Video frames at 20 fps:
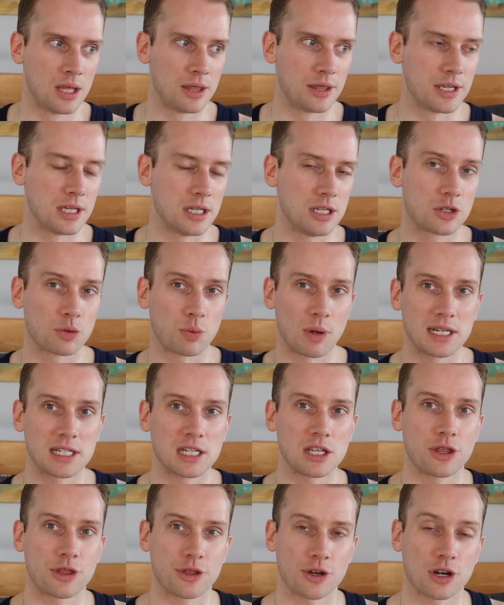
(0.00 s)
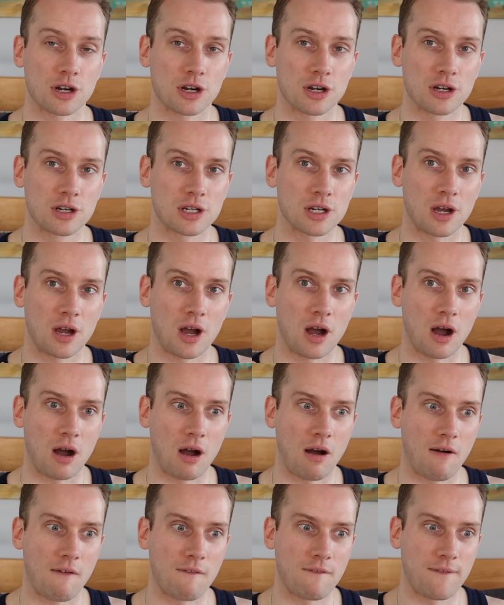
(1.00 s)
the 23rd
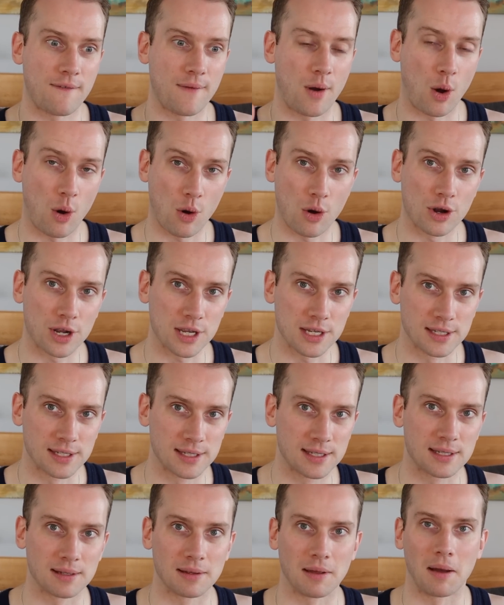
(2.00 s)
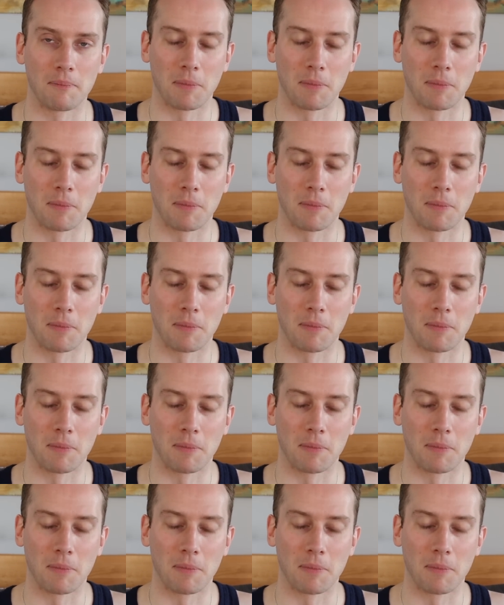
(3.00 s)
of August,